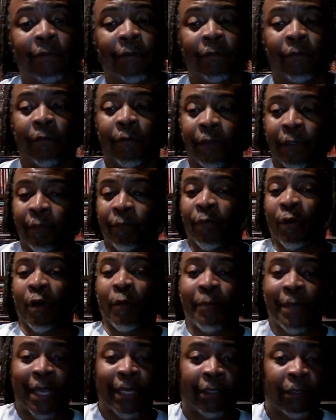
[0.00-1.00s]
You know, they
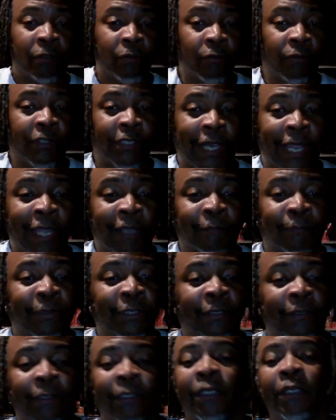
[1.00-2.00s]
brought back Hugh
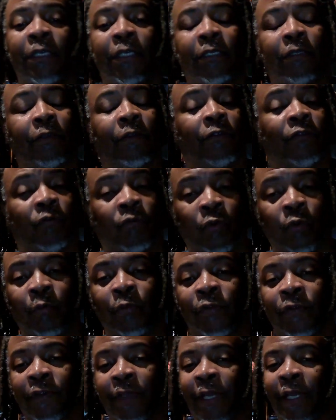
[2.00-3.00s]
Jackman. There's
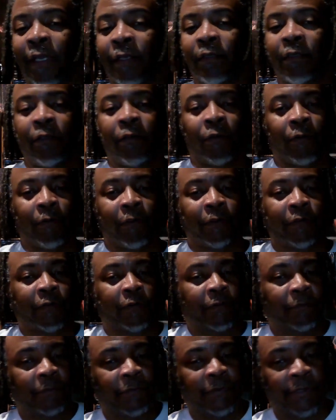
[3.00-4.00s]
rumors that, you know,
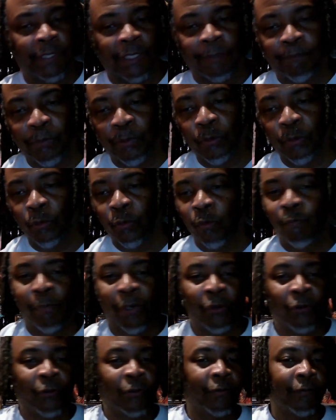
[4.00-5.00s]
it's Deadpool
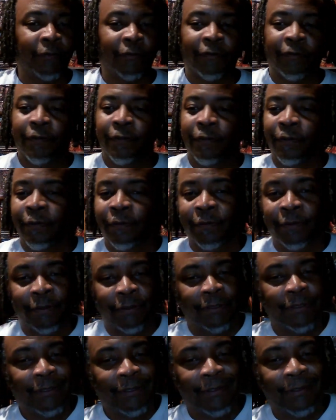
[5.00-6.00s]
murders the,
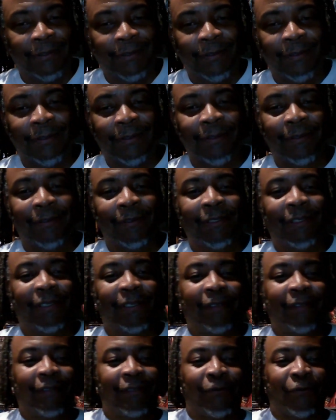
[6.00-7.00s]

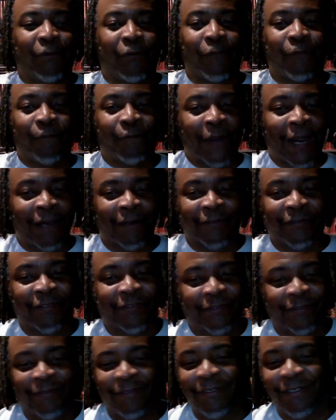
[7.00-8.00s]
you know,
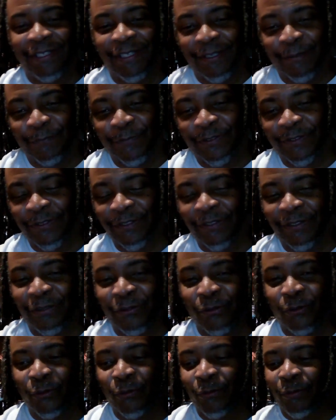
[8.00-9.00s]
Fox
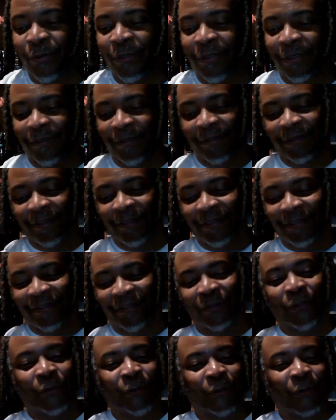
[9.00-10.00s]
MCU.
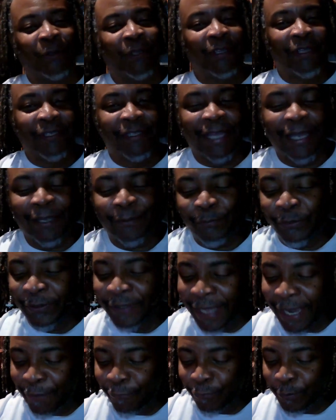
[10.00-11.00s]
So
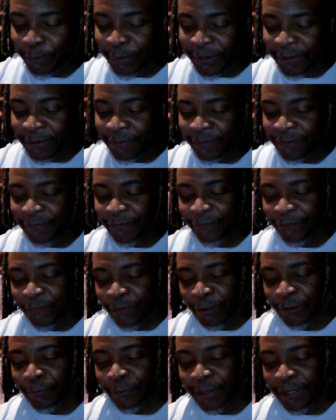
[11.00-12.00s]
that would be
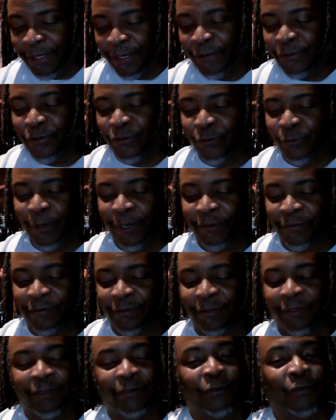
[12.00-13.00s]
very interesting.